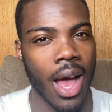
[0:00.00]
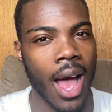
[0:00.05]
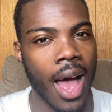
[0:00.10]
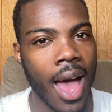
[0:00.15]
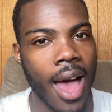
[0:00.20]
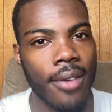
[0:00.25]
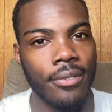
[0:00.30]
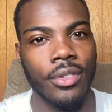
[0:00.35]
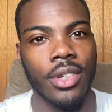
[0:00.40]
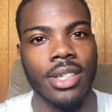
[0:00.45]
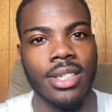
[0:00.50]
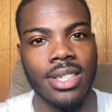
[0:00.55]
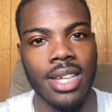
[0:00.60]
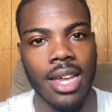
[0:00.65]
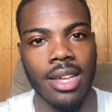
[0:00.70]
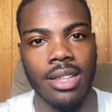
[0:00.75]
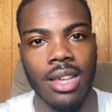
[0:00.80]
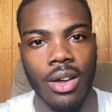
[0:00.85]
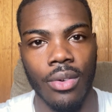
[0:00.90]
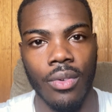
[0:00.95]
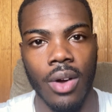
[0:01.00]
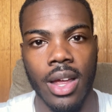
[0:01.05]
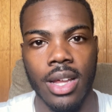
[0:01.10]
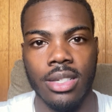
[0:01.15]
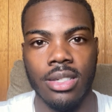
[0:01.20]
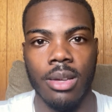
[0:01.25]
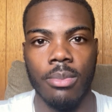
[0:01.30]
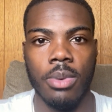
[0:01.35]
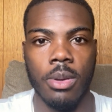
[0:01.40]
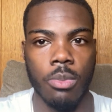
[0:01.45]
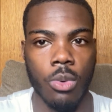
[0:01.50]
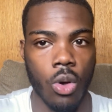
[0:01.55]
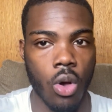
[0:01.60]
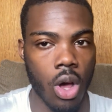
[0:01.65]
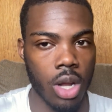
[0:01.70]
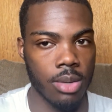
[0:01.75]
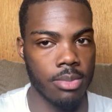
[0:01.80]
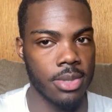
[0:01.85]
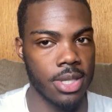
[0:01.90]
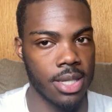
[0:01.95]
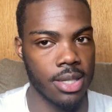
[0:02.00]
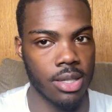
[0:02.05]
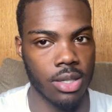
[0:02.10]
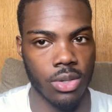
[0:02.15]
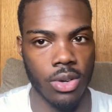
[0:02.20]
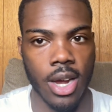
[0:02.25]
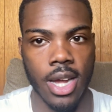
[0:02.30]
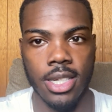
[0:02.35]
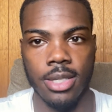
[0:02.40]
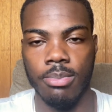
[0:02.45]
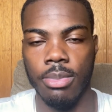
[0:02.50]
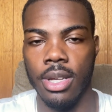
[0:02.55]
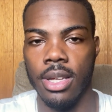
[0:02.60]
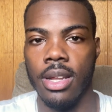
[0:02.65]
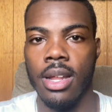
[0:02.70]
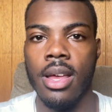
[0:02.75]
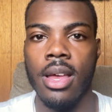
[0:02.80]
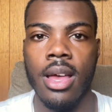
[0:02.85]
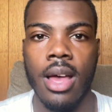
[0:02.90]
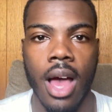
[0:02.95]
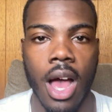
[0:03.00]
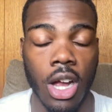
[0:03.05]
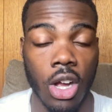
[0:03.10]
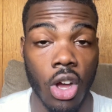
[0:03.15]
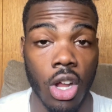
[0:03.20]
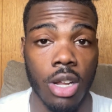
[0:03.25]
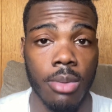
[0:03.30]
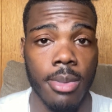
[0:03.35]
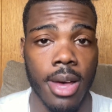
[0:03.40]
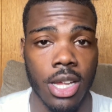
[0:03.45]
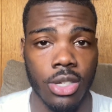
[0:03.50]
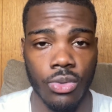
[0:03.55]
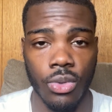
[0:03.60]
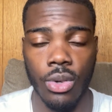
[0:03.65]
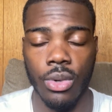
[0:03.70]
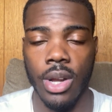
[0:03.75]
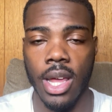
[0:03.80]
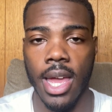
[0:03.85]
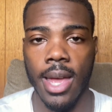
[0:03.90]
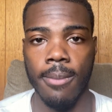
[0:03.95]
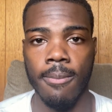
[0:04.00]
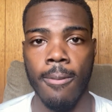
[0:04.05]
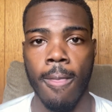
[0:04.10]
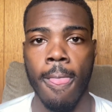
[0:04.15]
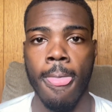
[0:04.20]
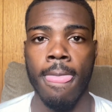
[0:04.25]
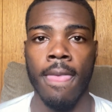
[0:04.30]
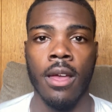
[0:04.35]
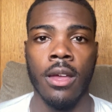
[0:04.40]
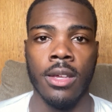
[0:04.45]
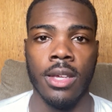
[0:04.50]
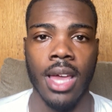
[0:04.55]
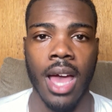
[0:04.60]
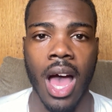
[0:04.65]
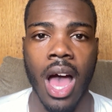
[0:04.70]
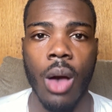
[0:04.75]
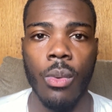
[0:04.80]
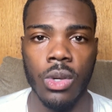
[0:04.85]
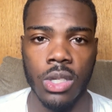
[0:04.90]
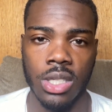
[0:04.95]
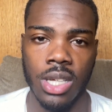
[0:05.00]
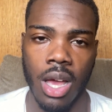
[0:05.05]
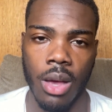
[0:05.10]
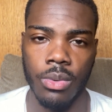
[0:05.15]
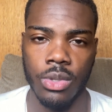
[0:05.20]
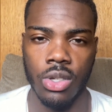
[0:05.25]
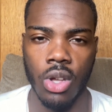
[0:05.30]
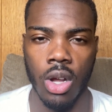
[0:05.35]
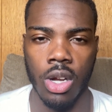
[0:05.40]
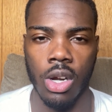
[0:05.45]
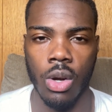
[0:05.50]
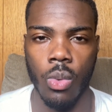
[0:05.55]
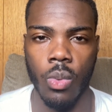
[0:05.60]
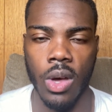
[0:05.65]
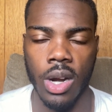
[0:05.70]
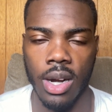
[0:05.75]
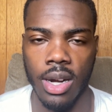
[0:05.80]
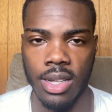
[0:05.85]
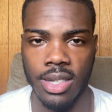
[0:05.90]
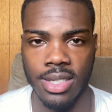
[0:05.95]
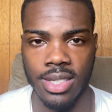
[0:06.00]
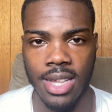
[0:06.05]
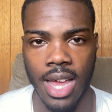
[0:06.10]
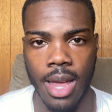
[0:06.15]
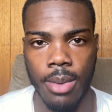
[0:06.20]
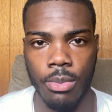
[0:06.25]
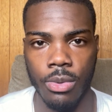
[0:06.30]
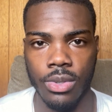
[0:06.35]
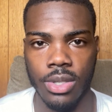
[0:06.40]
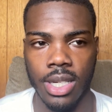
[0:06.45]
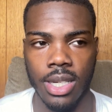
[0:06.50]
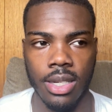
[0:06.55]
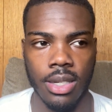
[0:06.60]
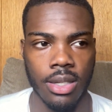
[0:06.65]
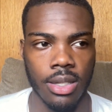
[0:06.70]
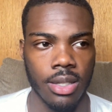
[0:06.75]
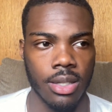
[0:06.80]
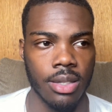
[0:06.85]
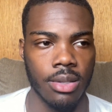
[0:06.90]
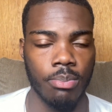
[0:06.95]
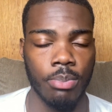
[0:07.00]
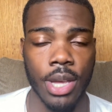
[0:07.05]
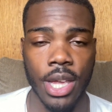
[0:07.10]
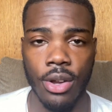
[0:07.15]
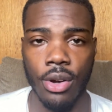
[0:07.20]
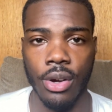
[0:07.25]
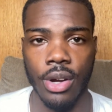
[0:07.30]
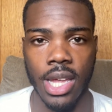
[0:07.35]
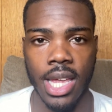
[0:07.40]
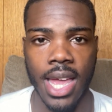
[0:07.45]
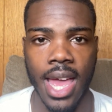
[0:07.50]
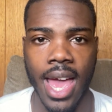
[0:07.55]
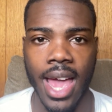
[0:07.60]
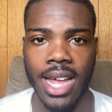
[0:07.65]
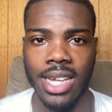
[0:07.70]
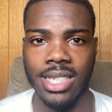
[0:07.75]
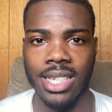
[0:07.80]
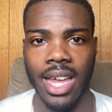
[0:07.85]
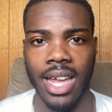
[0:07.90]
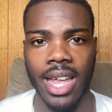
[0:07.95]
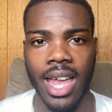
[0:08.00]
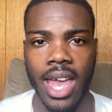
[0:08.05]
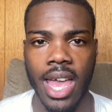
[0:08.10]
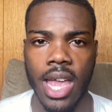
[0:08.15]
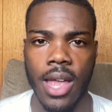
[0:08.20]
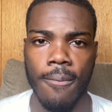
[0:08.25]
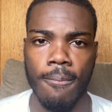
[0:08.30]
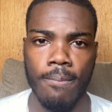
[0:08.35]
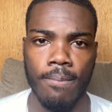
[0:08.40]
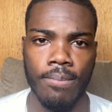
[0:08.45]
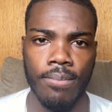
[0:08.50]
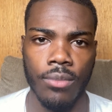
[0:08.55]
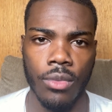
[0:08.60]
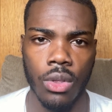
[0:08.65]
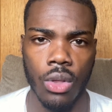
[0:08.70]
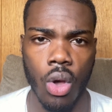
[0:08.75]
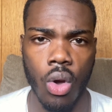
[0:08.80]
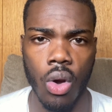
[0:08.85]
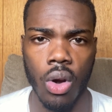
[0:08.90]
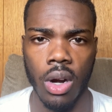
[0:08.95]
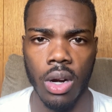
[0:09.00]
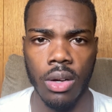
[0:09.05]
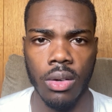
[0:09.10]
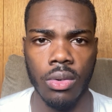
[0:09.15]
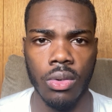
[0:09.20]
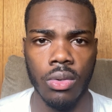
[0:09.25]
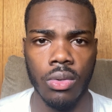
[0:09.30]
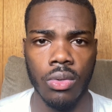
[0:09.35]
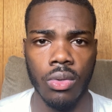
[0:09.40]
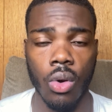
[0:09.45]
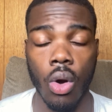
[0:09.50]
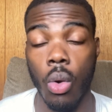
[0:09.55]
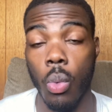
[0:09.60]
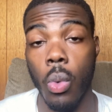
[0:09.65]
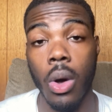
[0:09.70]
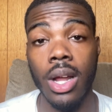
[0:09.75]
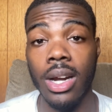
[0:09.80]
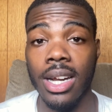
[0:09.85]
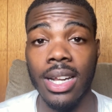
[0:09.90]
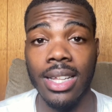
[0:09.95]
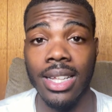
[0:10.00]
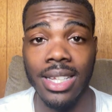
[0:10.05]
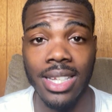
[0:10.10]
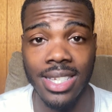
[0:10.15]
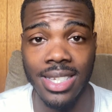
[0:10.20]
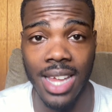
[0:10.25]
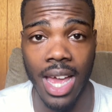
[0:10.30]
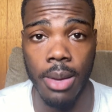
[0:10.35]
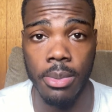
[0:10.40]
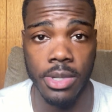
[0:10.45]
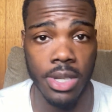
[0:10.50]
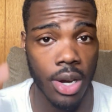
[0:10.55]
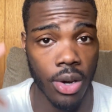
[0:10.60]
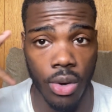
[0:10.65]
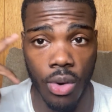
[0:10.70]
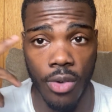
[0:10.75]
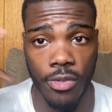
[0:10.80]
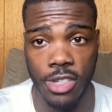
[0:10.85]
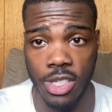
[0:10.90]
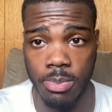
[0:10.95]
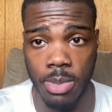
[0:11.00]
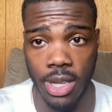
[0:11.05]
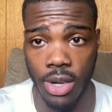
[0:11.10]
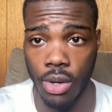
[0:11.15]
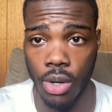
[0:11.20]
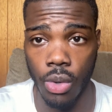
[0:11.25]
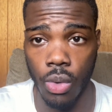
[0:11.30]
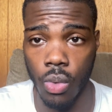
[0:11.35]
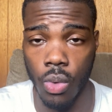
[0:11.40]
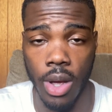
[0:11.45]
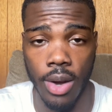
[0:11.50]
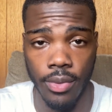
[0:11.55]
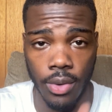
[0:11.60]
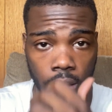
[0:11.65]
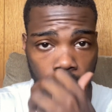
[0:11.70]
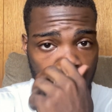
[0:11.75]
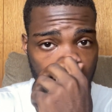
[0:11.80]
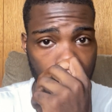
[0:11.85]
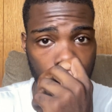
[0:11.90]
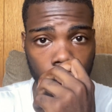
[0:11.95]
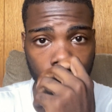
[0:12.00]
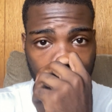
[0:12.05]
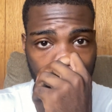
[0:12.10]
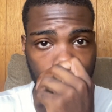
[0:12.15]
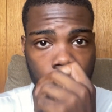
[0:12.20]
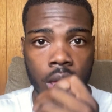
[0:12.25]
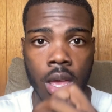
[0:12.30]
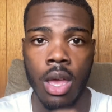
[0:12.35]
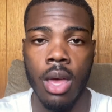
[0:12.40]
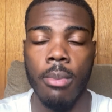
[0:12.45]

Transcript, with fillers: I have to say that, right? Some people call him Jesus Christ, but I call him by his real name. Yahweh was talking to one of the disciples, and Peter, he asked, like, hey, Lord, or one of the disciples, I don't know if it's Peter or whoever, right?